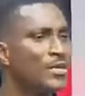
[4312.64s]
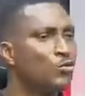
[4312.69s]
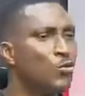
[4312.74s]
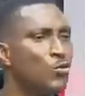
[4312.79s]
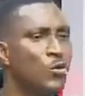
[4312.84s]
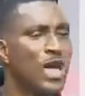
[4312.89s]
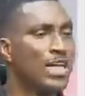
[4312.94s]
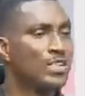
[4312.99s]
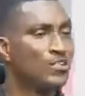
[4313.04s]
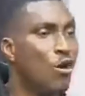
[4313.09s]

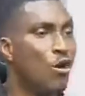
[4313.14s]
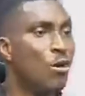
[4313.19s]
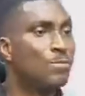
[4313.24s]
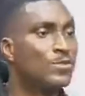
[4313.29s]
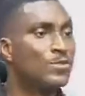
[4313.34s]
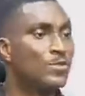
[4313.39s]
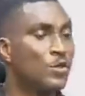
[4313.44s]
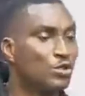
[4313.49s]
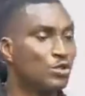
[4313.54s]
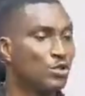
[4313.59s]
Look at
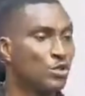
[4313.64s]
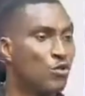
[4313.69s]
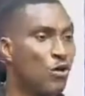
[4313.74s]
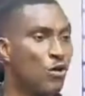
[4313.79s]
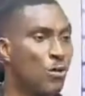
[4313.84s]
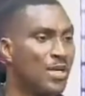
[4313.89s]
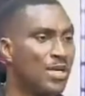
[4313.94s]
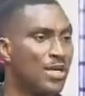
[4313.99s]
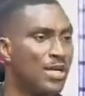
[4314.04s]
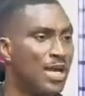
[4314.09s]
upsurge
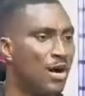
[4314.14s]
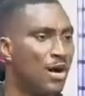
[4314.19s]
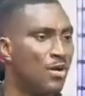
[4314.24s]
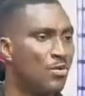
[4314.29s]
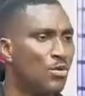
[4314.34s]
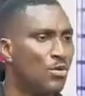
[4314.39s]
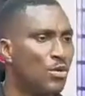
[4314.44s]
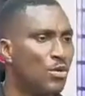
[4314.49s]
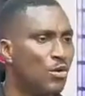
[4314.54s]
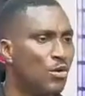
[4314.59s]
coming now.
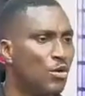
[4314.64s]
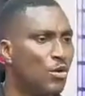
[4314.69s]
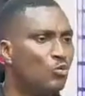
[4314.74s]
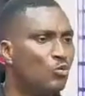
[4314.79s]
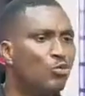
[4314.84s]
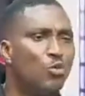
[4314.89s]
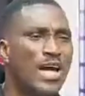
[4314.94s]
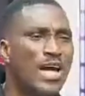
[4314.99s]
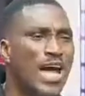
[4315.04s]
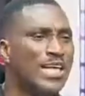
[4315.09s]

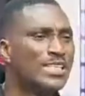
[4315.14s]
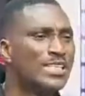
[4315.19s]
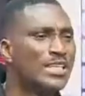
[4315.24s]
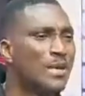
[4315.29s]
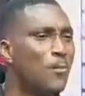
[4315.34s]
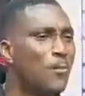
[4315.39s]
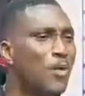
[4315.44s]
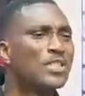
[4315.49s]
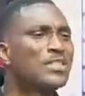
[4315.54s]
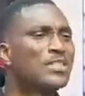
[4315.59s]
Look at the
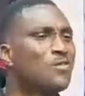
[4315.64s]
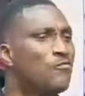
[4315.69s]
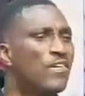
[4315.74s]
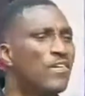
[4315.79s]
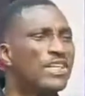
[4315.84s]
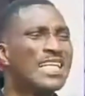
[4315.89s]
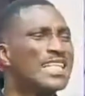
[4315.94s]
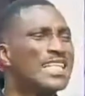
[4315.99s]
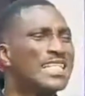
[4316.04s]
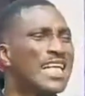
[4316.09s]

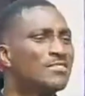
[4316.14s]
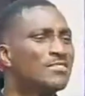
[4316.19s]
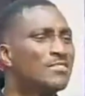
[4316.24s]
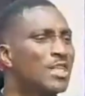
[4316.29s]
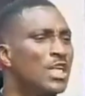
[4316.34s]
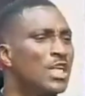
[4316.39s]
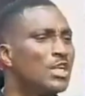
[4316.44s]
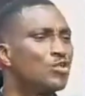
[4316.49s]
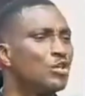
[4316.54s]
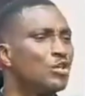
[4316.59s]
motivated
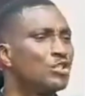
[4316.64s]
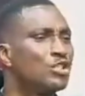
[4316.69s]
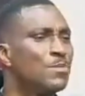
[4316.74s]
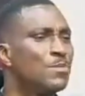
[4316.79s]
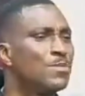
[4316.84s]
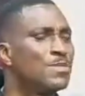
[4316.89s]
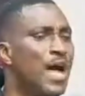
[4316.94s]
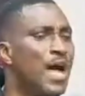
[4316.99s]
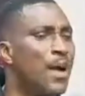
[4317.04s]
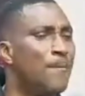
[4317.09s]

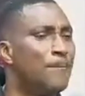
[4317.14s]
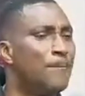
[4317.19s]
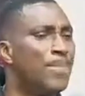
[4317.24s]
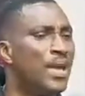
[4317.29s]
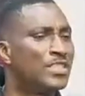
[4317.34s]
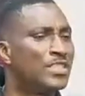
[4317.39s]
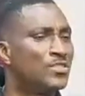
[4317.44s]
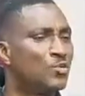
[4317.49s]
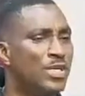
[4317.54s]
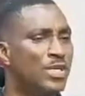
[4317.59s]
relationships I'm
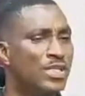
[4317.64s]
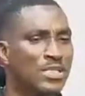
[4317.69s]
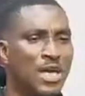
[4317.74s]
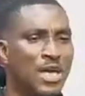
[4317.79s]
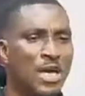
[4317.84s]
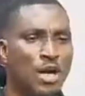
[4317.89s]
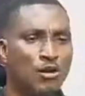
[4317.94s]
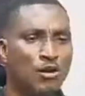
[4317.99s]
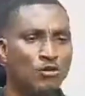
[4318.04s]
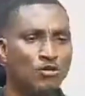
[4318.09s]
blessed with.
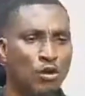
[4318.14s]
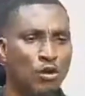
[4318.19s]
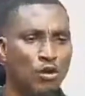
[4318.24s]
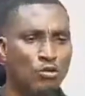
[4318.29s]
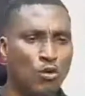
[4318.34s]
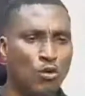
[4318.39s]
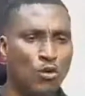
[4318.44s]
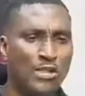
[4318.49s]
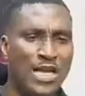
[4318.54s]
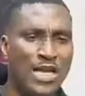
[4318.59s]

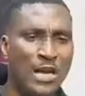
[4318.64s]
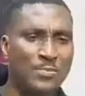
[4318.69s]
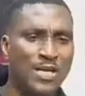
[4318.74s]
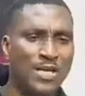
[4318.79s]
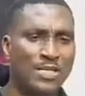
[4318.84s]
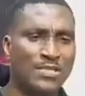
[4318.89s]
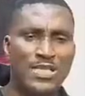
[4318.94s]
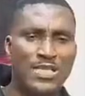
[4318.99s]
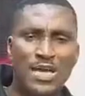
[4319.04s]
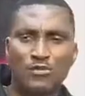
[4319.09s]
Doctor
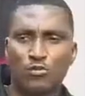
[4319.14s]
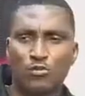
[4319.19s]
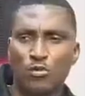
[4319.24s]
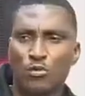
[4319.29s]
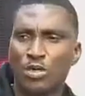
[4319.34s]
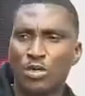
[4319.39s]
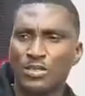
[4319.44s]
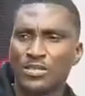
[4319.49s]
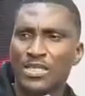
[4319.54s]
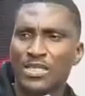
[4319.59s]
Otabil said
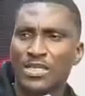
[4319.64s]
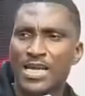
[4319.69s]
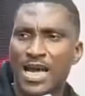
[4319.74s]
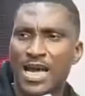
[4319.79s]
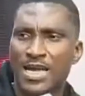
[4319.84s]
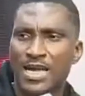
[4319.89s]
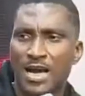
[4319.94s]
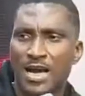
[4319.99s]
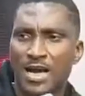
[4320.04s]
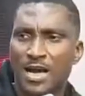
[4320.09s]
to us in
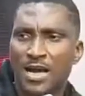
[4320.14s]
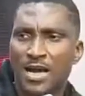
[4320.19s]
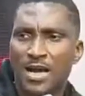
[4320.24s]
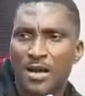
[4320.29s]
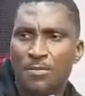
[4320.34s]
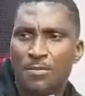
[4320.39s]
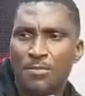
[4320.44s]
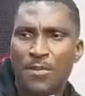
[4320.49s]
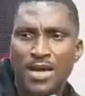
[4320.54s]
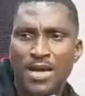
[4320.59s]
Ghana,
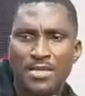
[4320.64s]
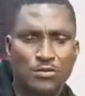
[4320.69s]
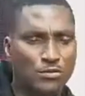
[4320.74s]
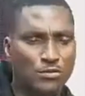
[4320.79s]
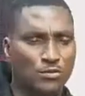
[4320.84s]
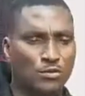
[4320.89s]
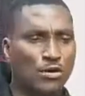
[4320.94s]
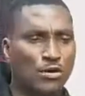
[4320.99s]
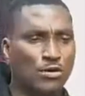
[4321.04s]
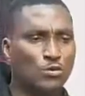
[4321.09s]
my
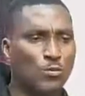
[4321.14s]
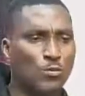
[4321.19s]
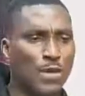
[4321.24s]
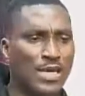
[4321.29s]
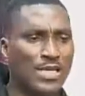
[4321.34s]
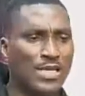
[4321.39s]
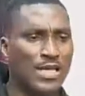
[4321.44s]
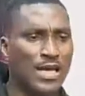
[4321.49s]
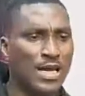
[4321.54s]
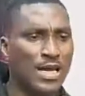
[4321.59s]
sons
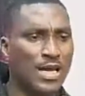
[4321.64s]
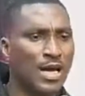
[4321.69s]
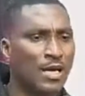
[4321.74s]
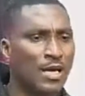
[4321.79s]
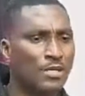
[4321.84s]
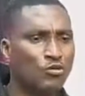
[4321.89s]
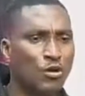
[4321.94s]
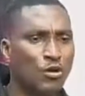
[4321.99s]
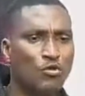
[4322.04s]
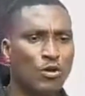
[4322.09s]
were there.
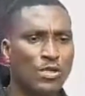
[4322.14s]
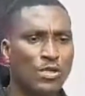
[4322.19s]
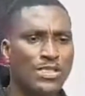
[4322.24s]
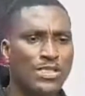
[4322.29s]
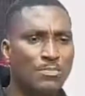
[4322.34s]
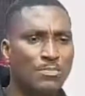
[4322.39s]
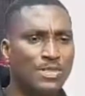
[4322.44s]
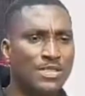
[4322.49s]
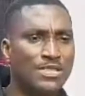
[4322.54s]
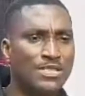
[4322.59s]
Doctor
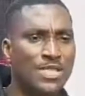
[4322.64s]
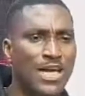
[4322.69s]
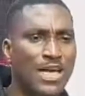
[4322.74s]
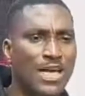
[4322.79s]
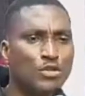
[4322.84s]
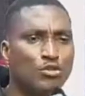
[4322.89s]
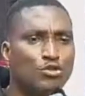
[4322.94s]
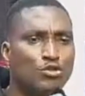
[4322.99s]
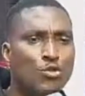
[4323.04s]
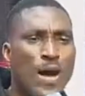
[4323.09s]
Otabil
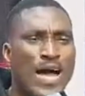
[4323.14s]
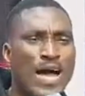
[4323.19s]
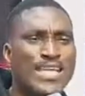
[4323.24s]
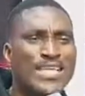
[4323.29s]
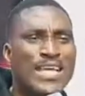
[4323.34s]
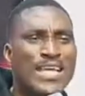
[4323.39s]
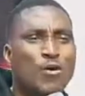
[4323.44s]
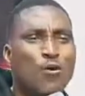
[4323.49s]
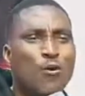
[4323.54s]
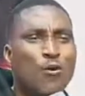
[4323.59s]
said, you are
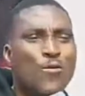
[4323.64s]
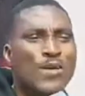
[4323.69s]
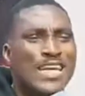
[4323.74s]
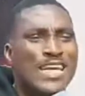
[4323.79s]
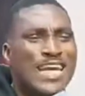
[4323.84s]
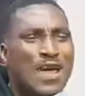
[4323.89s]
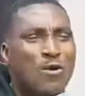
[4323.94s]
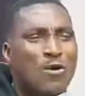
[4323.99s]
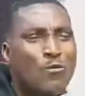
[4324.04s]
the only